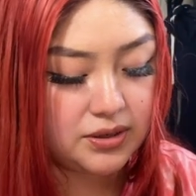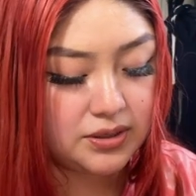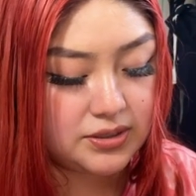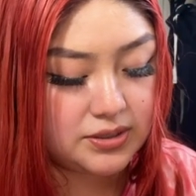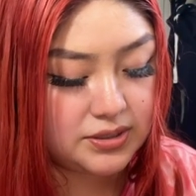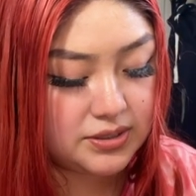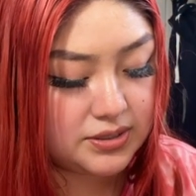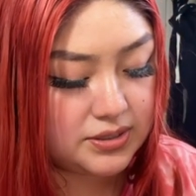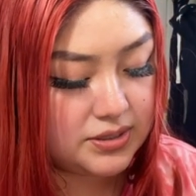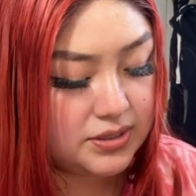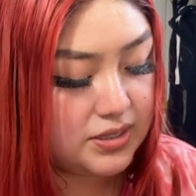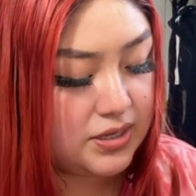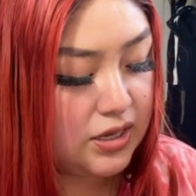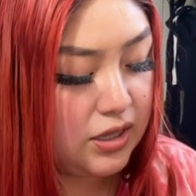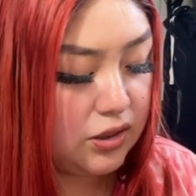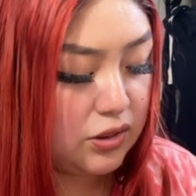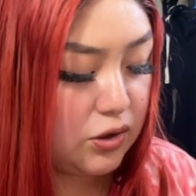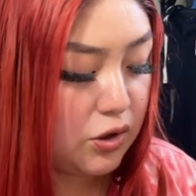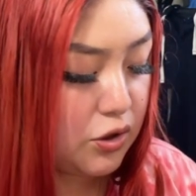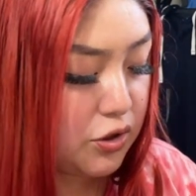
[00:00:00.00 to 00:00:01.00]
in this
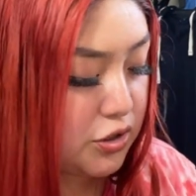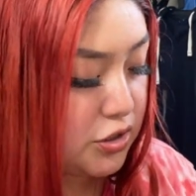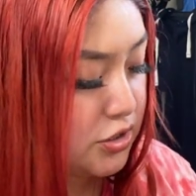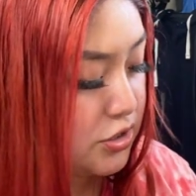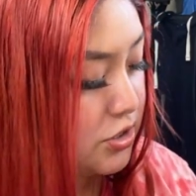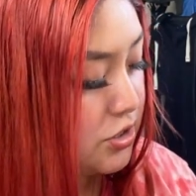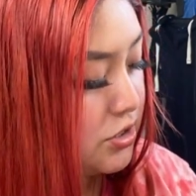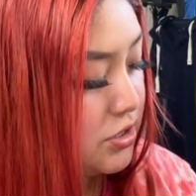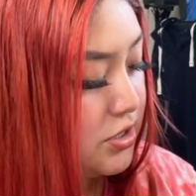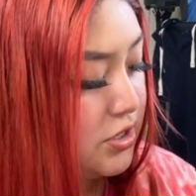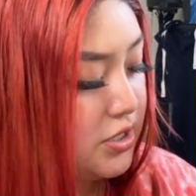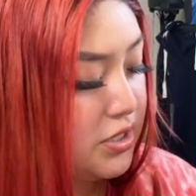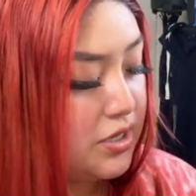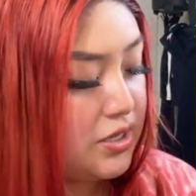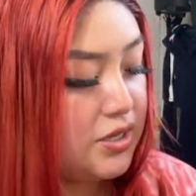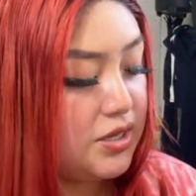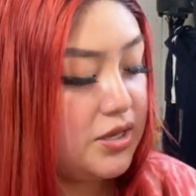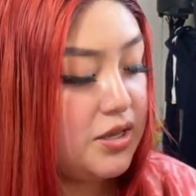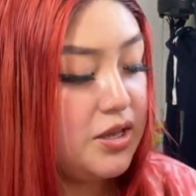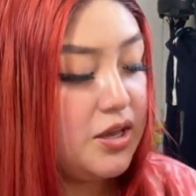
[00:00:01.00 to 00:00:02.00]
and large.
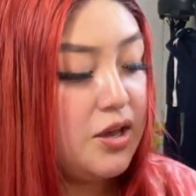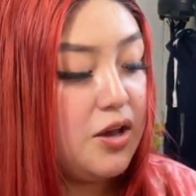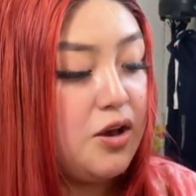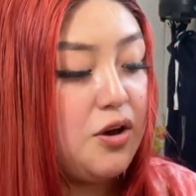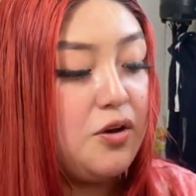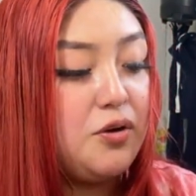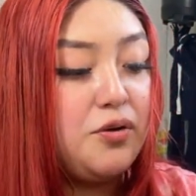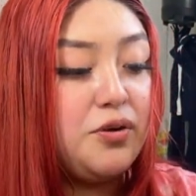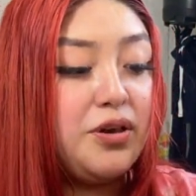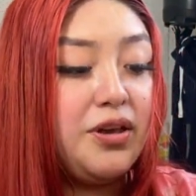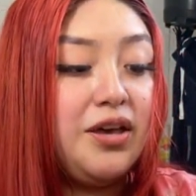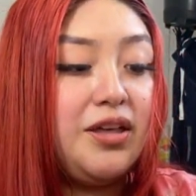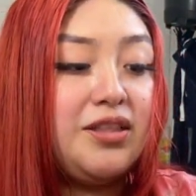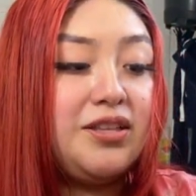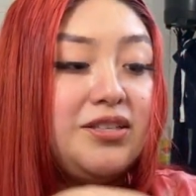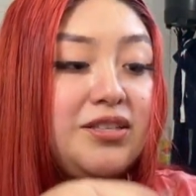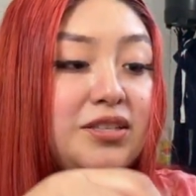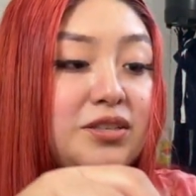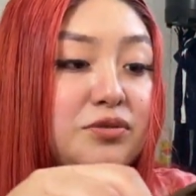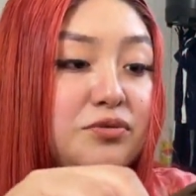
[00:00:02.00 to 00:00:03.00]
Oh yeah,
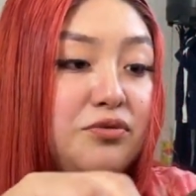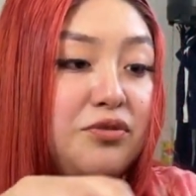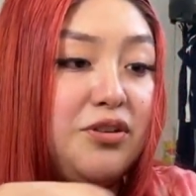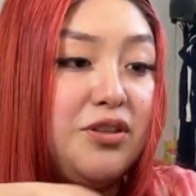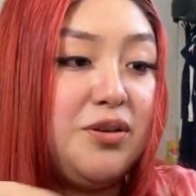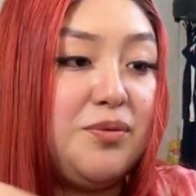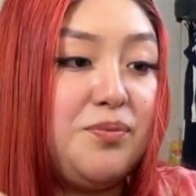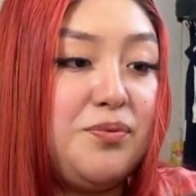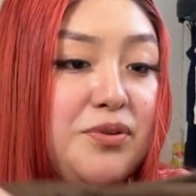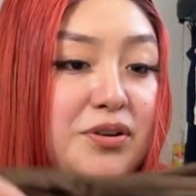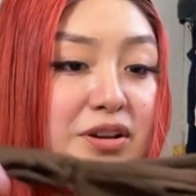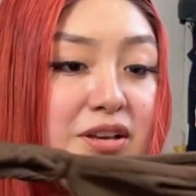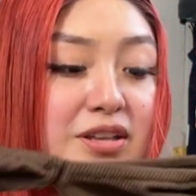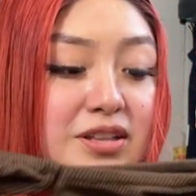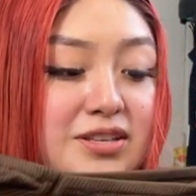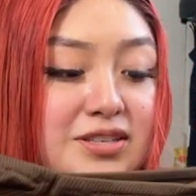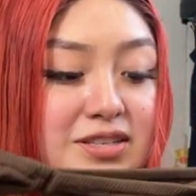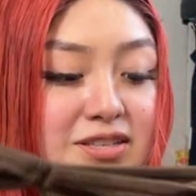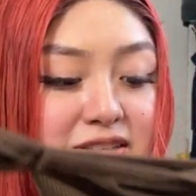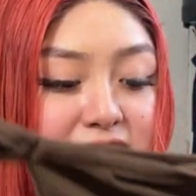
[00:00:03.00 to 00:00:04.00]
this is really pretty.
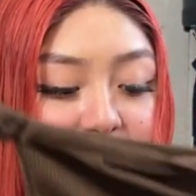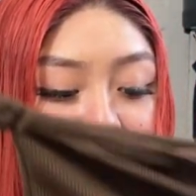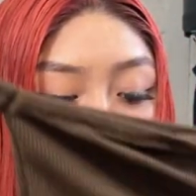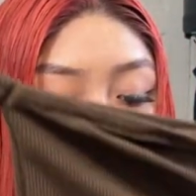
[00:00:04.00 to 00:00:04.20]
This is the